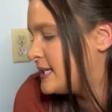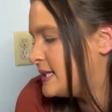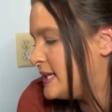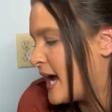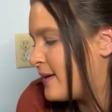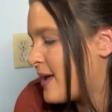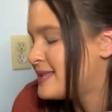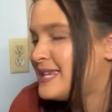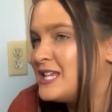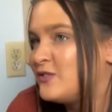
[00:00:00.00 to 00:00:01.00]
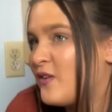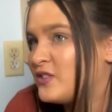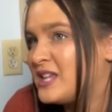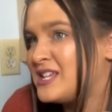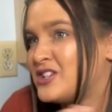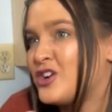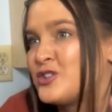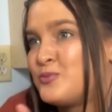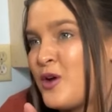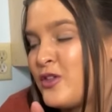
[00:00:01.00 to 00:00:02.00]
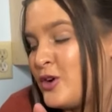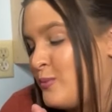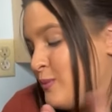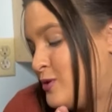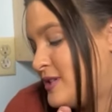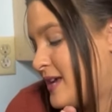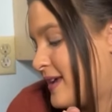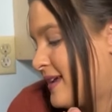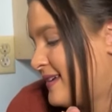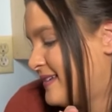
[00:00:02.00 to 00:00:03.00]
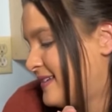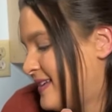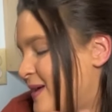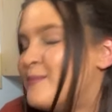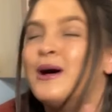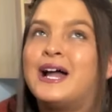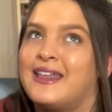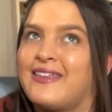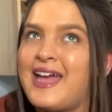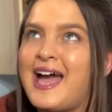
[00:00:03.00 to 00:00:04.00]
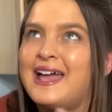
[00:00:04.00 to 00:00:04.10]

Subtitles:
yeah, I'd say his favorite things are his brother, music, Bonnie the cat,